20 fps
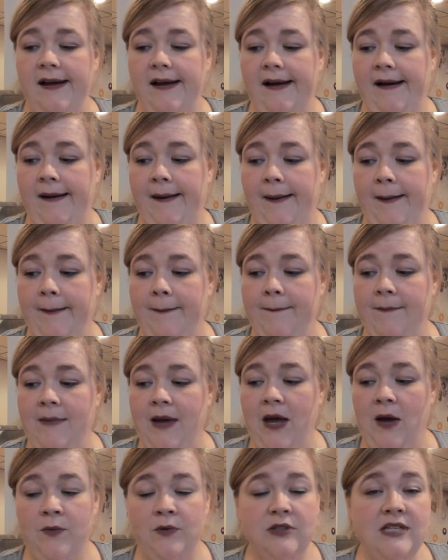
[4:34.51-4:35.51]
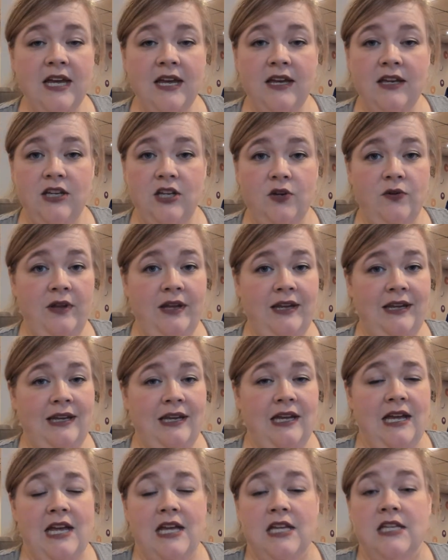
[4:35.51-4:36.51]
I will tell you, like,
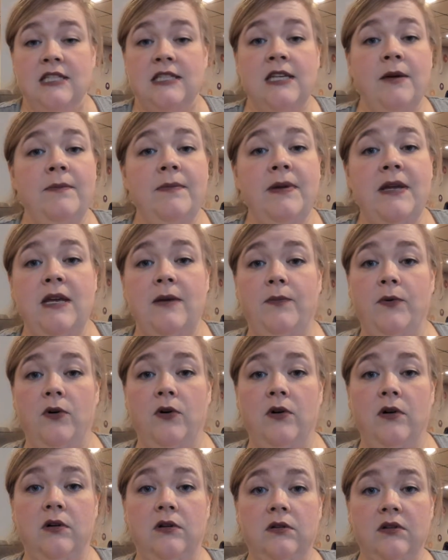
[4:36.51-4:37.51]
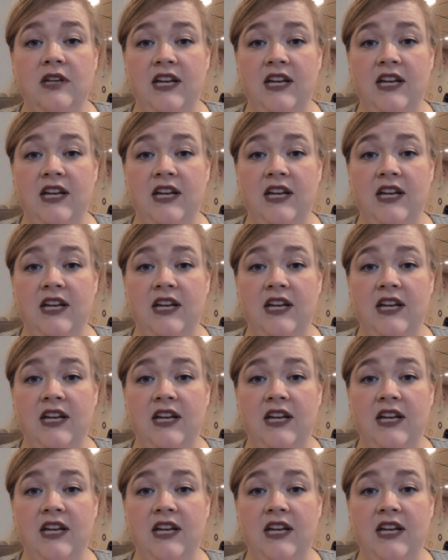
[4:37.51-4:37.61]
some people